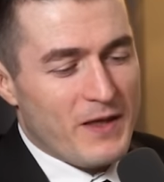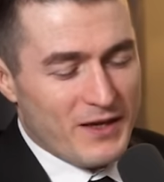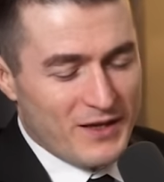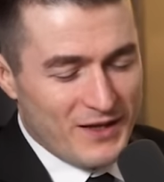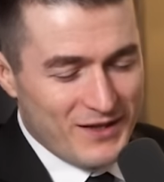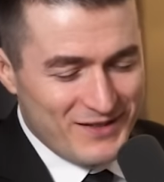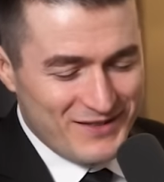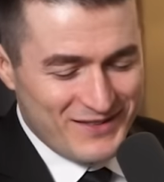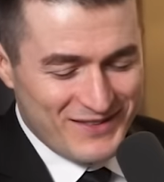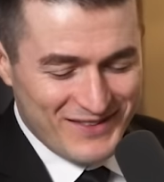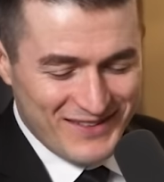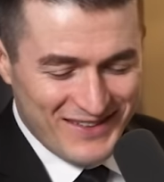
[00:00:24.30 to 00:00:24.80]
I
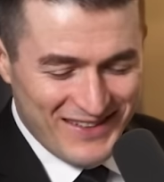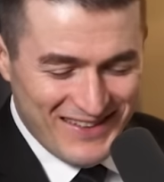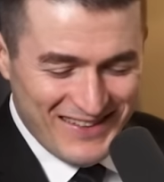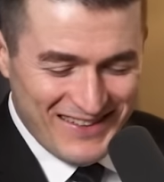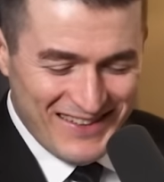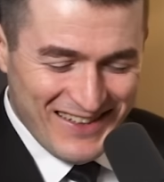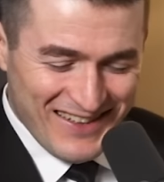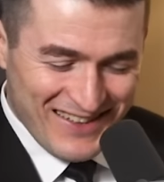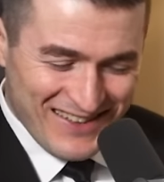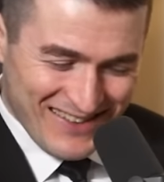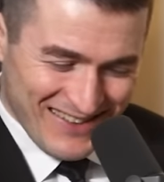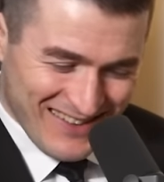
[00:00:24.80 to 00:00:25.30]

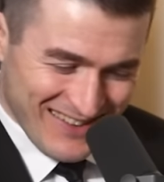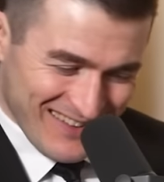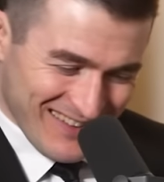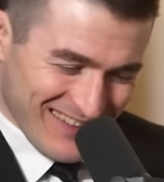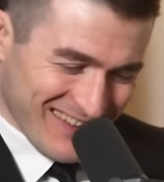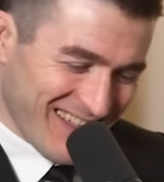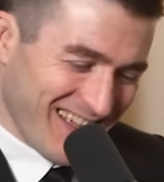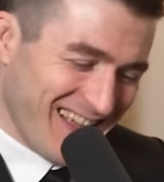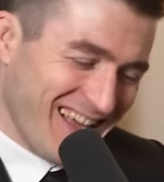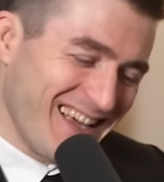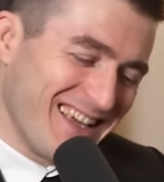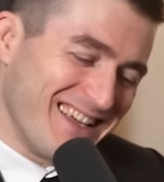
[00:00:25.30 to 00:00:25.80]
get,
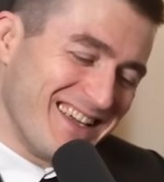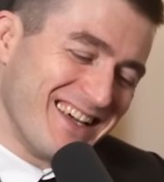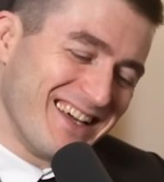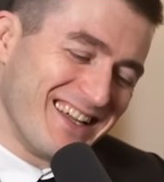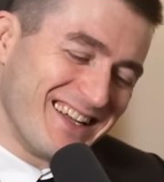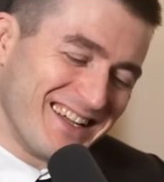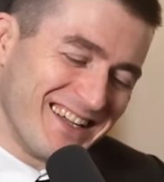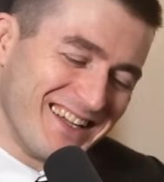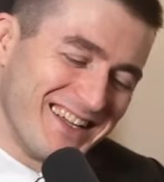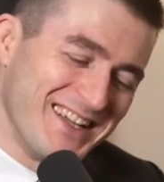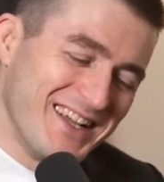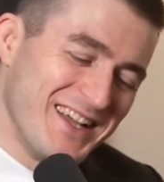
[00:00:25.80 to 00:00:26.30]
it. I
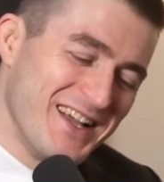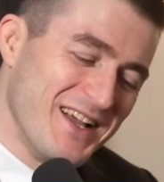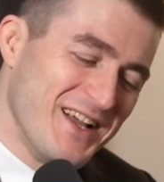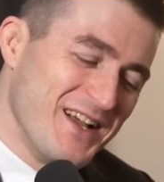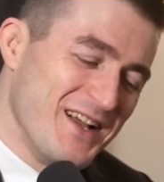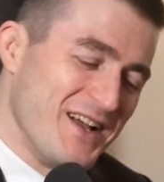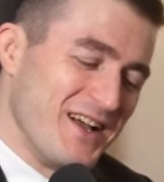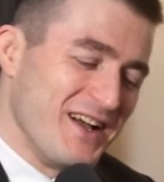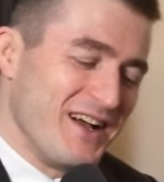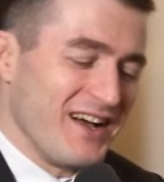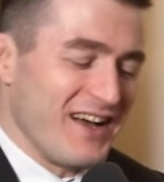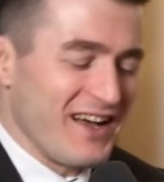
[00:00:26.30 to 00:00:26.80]
get it,
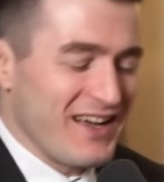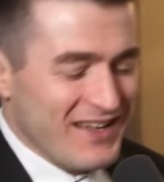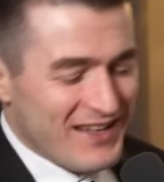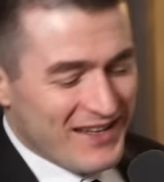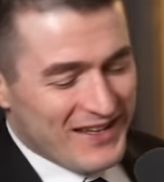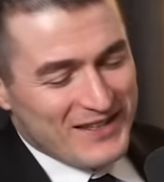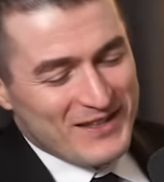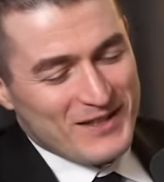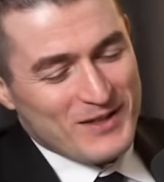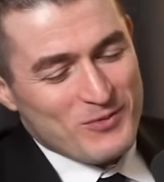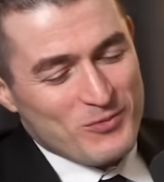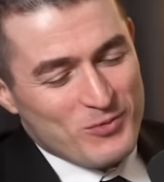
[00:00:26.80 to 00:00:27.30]
I
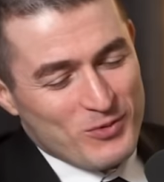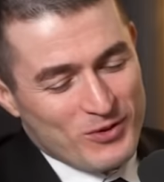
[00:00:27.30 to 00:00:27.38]
get it.